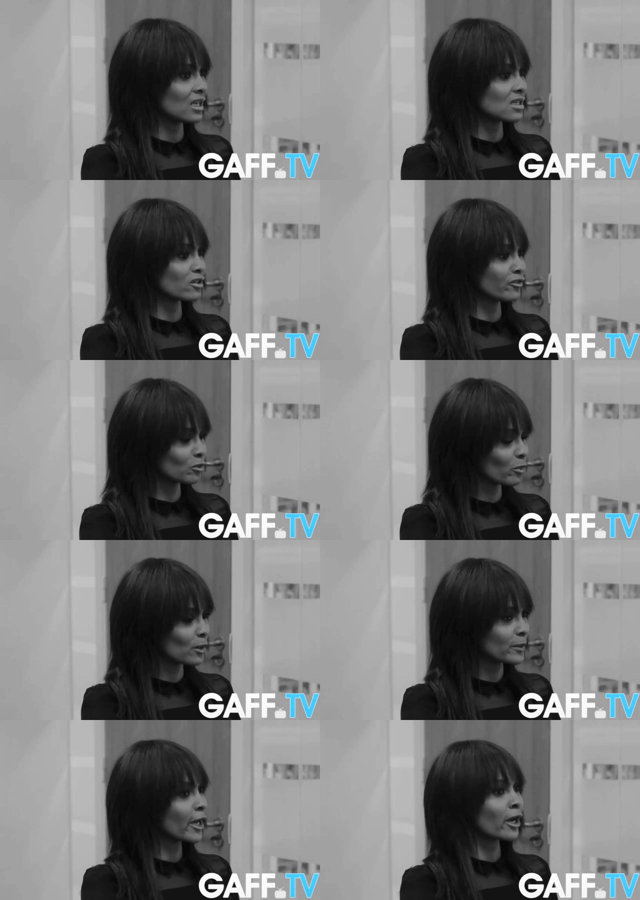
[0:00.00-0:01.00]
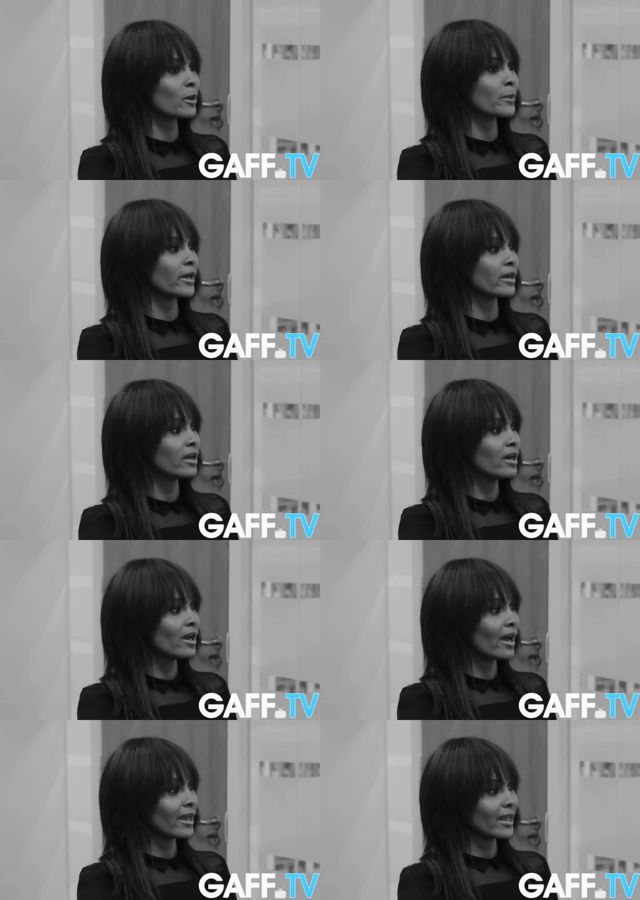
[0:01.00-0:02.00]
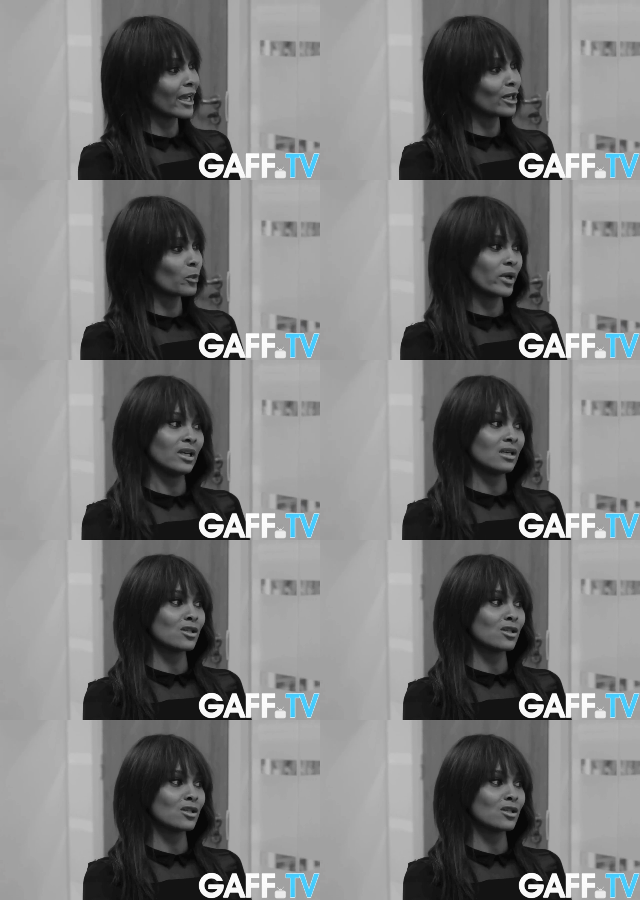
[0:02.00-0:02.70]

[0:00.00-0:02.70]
he's a football player, but again, when he's